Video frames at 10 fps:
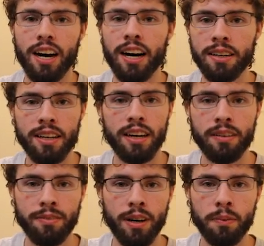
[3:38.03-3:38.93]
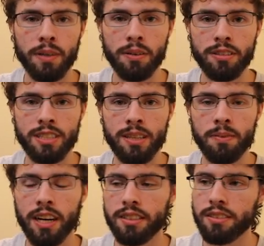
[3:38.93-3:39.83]
I kind of helped out the team
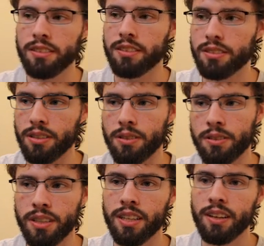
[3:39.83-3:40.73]
last year, so